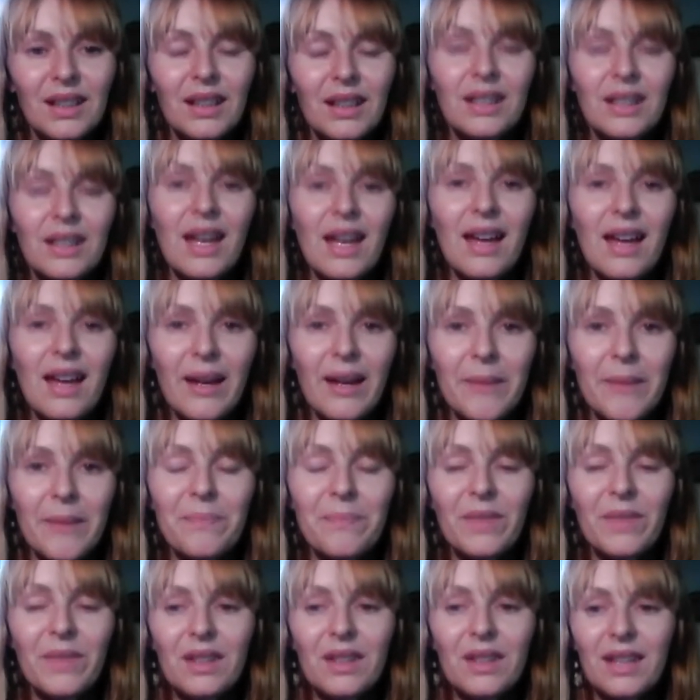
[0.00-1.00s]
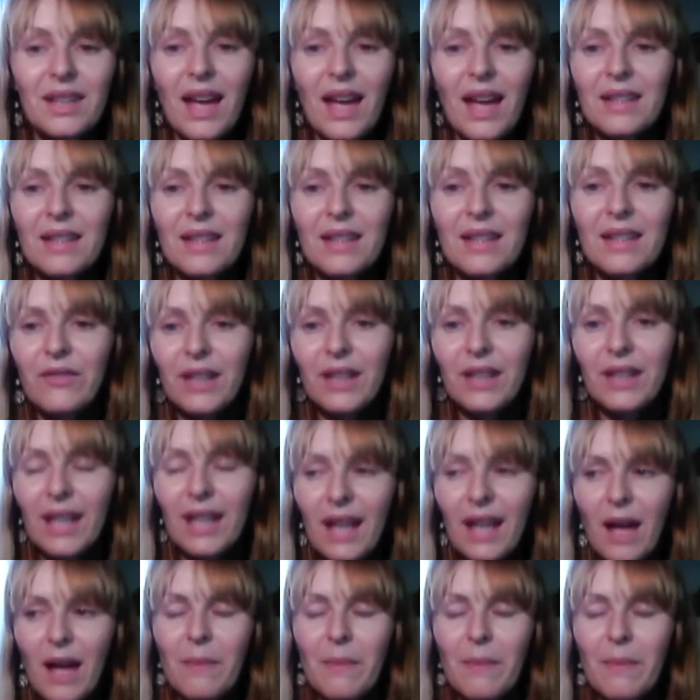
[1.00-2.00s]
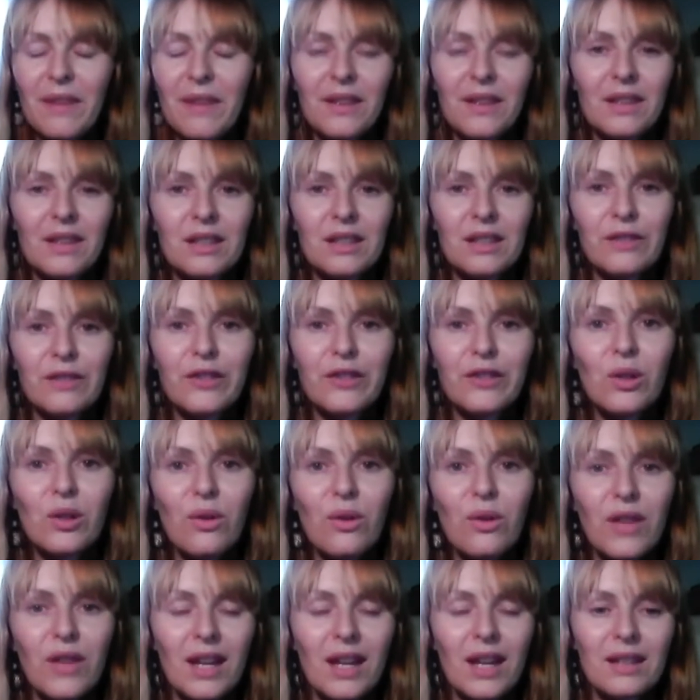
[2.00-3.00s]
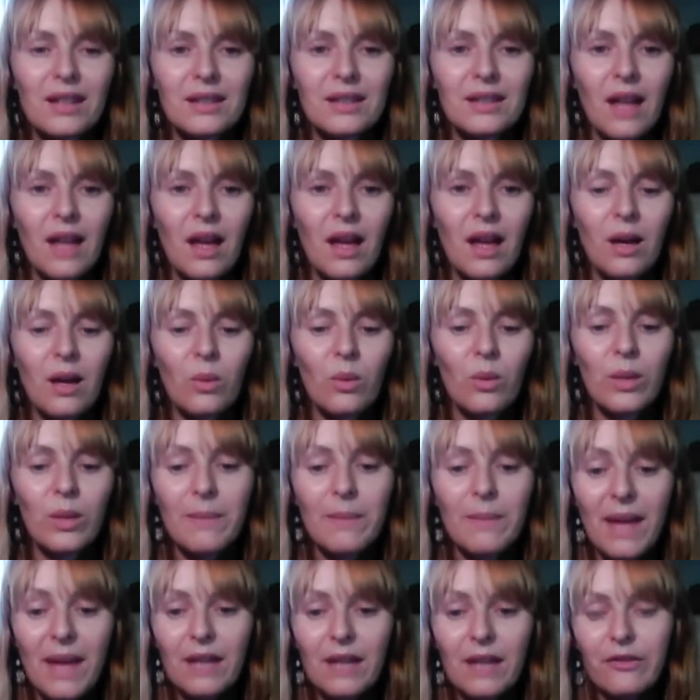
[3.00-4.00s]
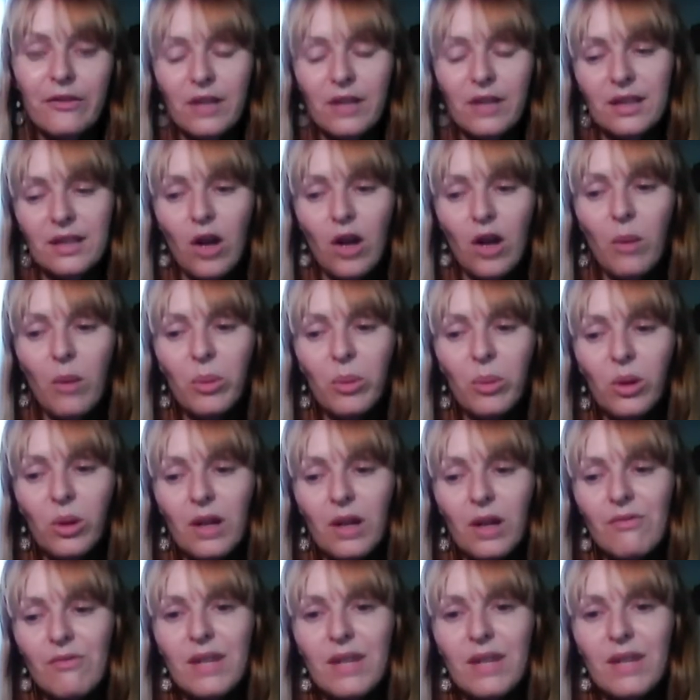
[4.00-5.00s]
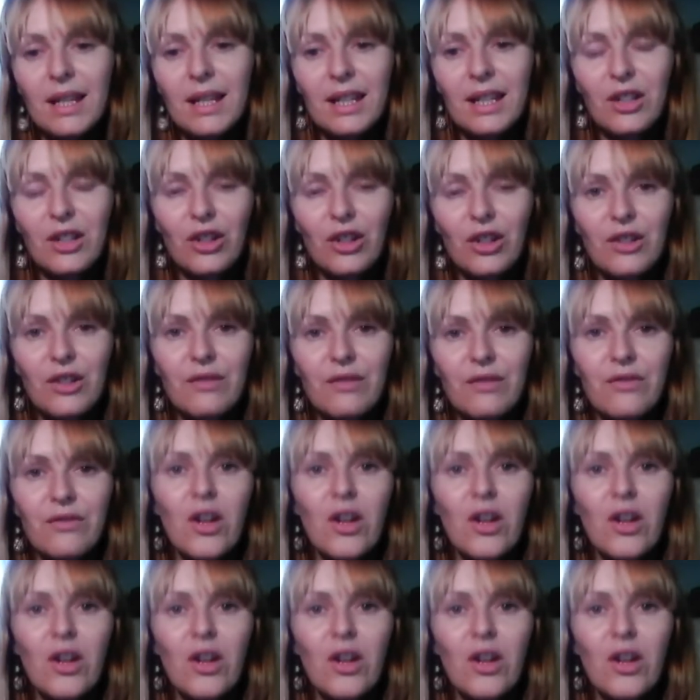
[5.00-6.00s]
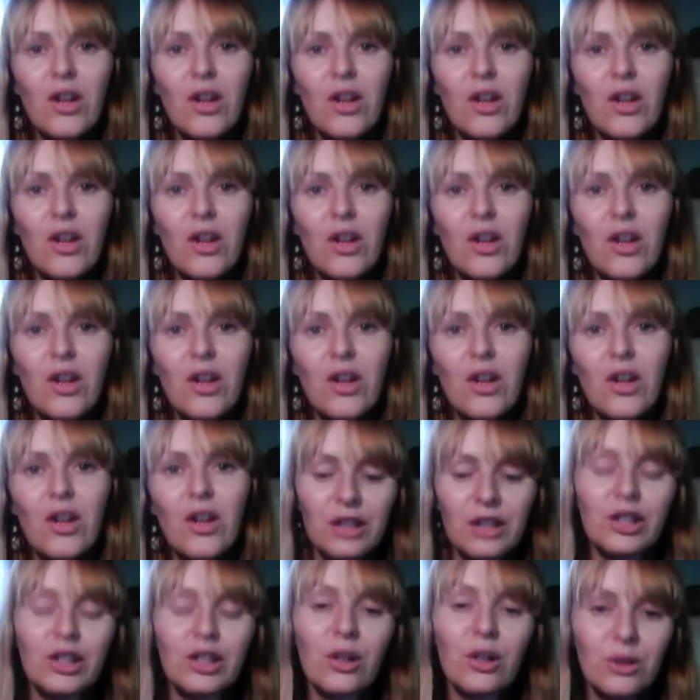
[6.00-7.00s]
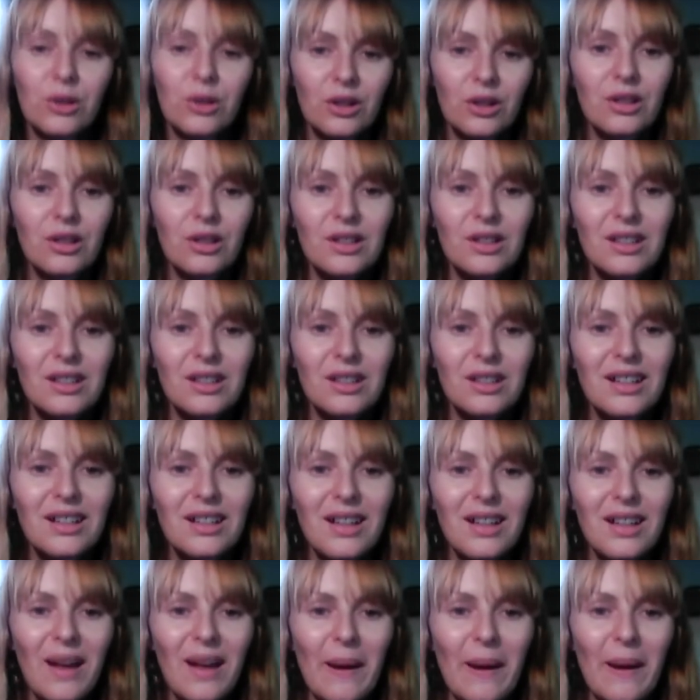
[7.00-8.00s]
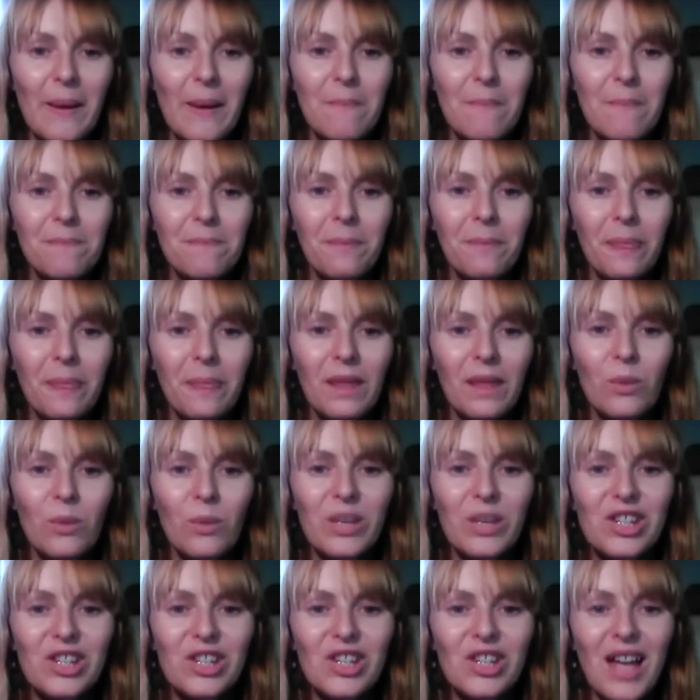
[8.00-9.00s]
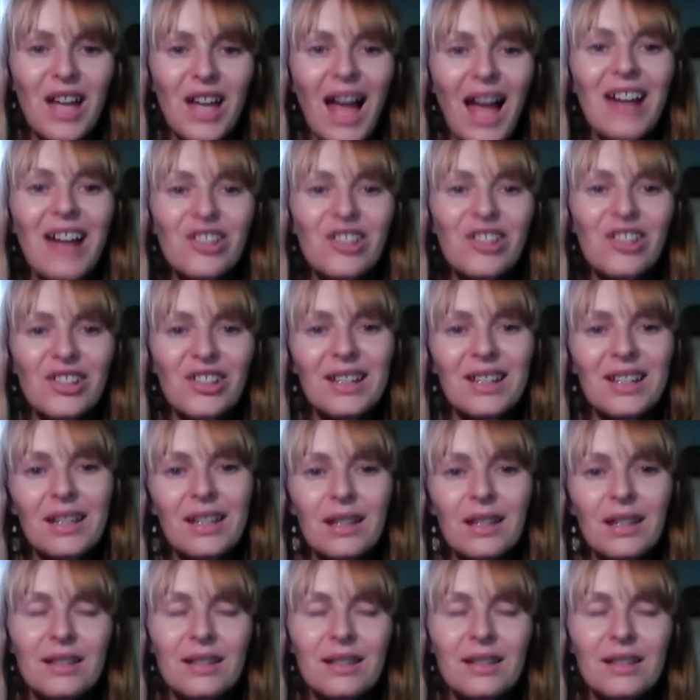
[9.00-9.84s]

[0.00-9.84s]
Yeah, yeah, definitely. I think there's a few things. We make, for example, a really good version of a yogurt, which actually